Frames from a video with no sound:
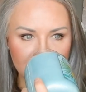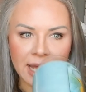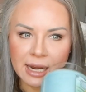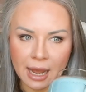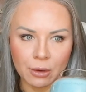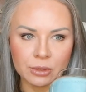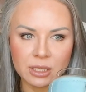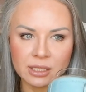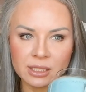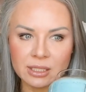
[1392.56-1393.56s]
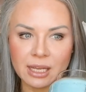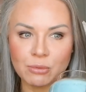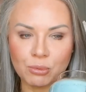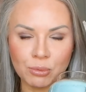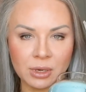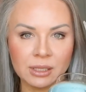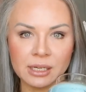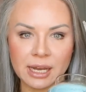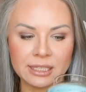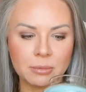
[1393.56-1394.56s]
get out. This is a
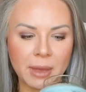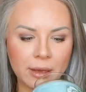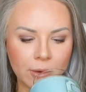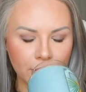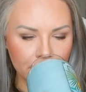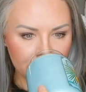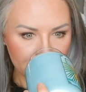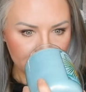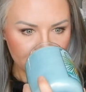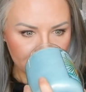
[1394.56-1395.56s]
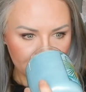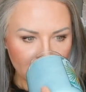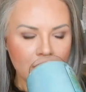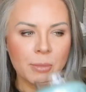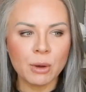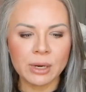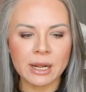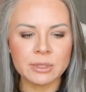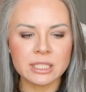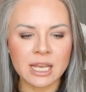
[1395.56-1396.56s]
really nice mango. But what
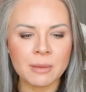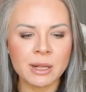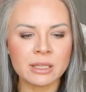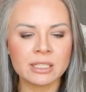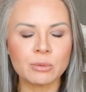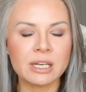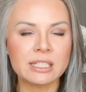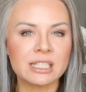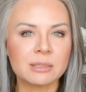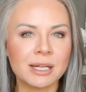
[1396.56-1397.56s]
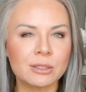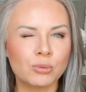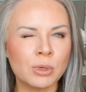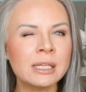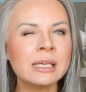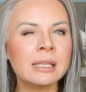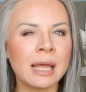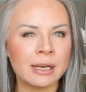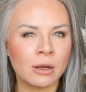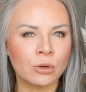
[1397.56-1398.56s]
I will say about this one is it smells really
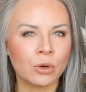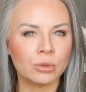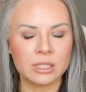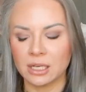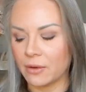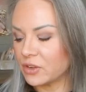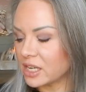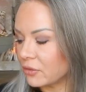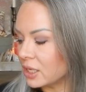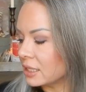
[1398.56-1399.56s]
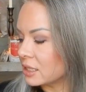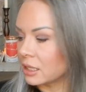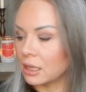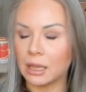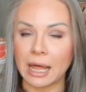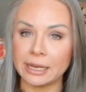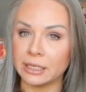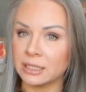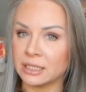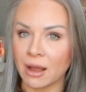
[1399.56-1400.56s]
light on cold sniff. Definitely the
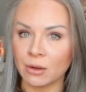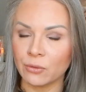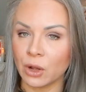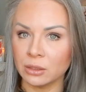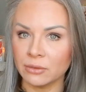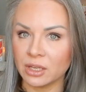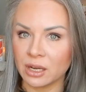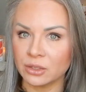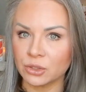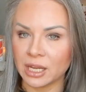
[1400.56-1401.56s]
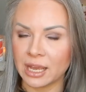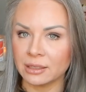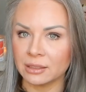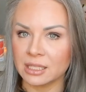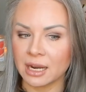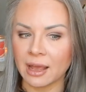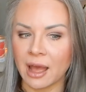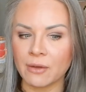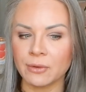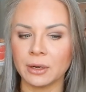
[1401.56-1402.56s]
lightest out of all of the country candles that I
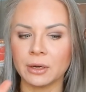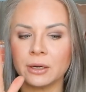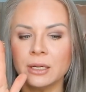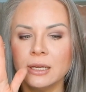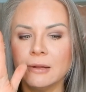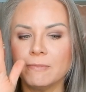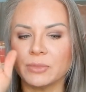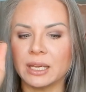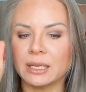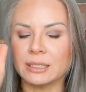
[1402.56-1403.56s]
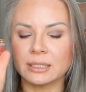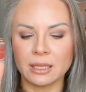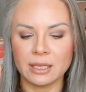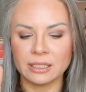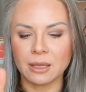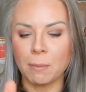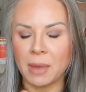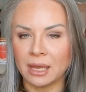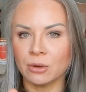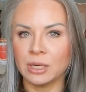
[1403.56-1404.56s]
have here is this
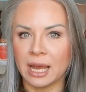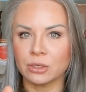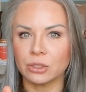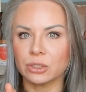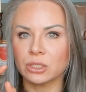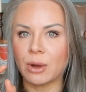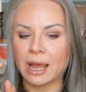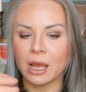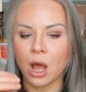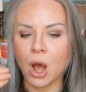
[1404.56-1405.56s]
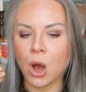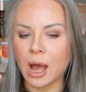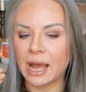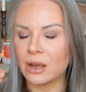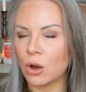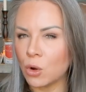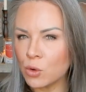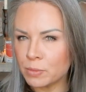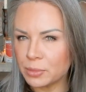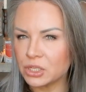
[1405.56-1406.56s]
mango nectar. So I, I
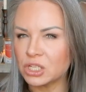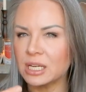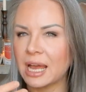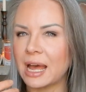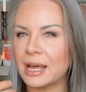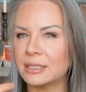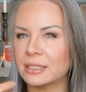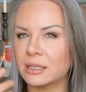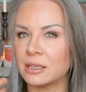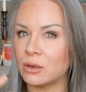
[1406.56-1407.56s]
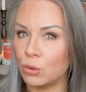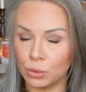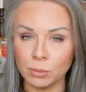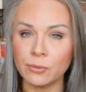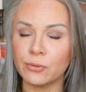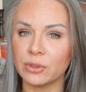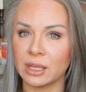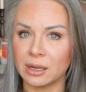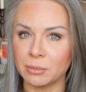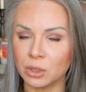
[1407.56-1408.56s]
hope she has the oomph
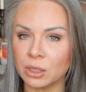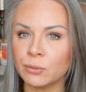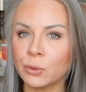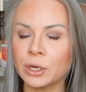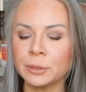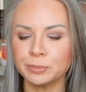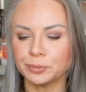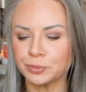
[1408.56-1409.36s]
that I'm looking for.